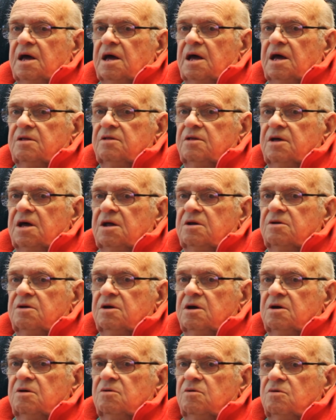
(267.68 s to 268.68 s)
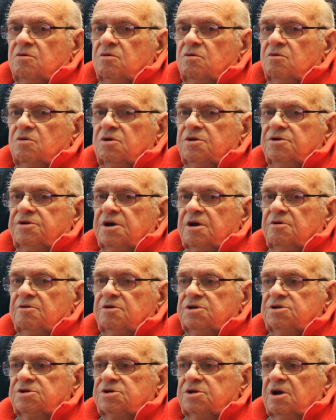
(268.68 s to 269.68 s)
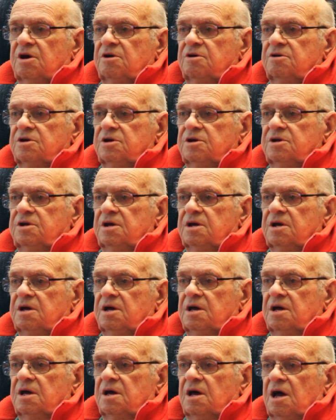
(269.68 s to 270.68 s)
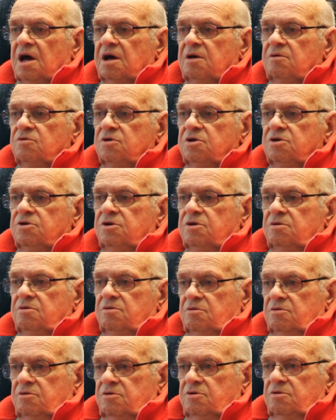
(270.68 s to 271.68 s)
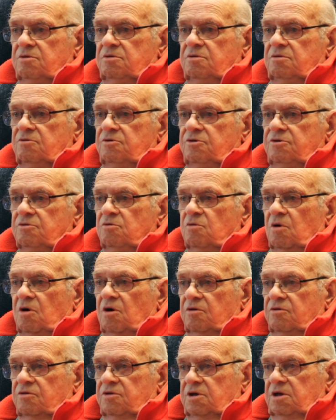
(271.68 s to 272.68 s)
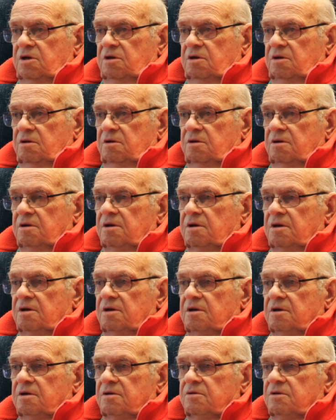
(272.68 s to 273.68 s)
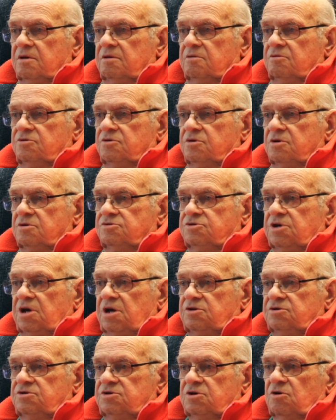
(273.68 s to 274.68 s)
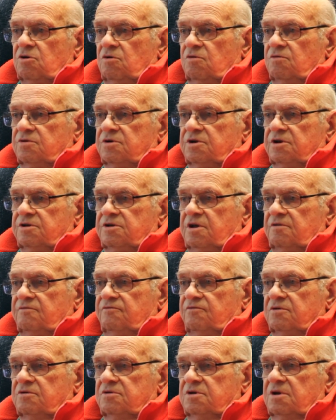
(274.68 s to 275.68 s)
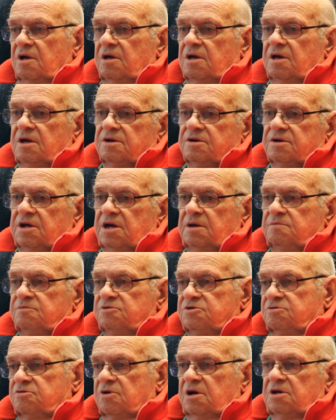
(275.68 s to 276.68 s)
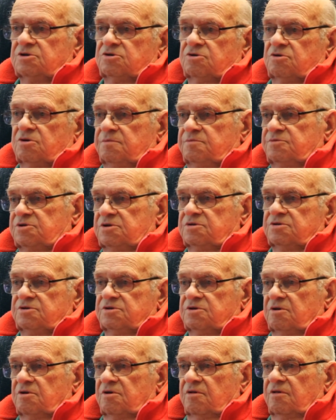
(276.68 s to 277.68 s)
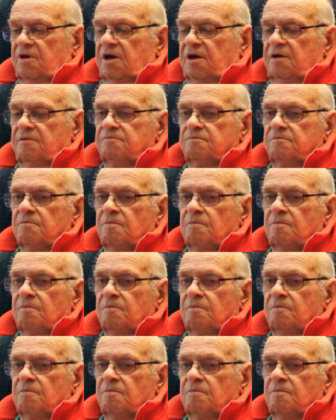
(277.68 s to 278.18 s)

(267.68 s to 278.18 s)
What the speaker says: And then when Terry started, I would do all the changing over to different tapes, transcriptions, and all that.